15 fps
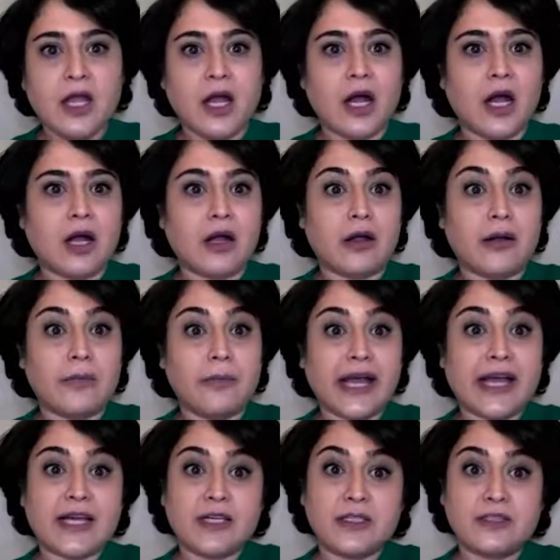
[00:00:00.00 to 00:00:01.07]

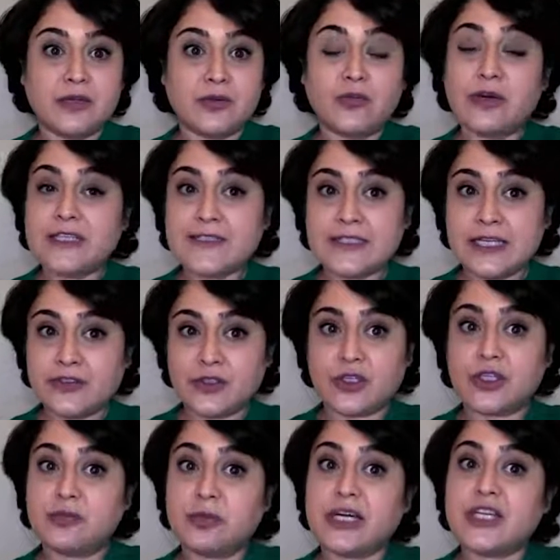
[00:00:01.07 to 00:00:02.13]
The ones that
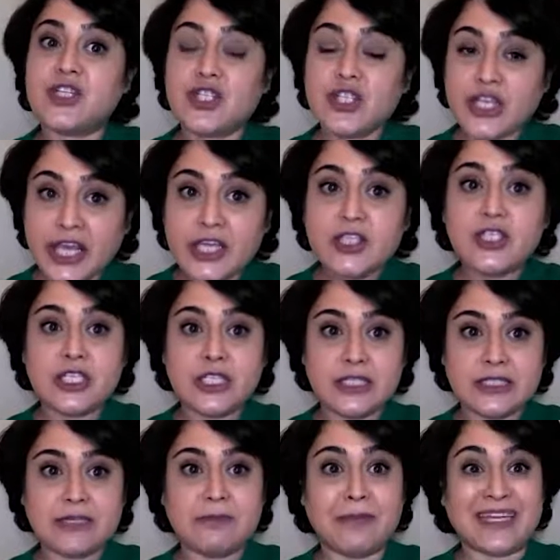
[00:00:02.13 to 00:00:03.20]
are by changing
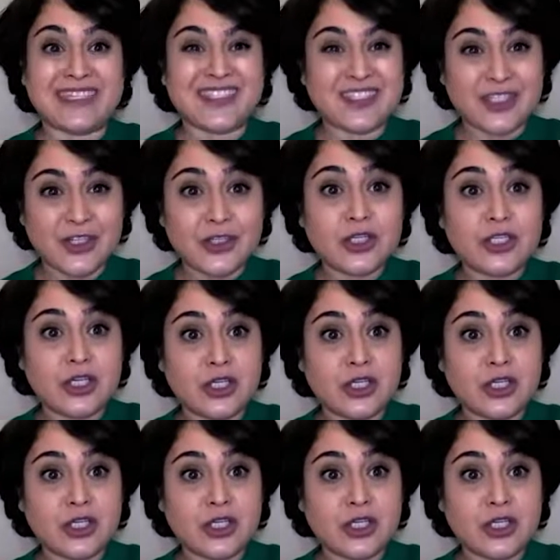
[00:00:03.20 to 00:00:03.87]
the material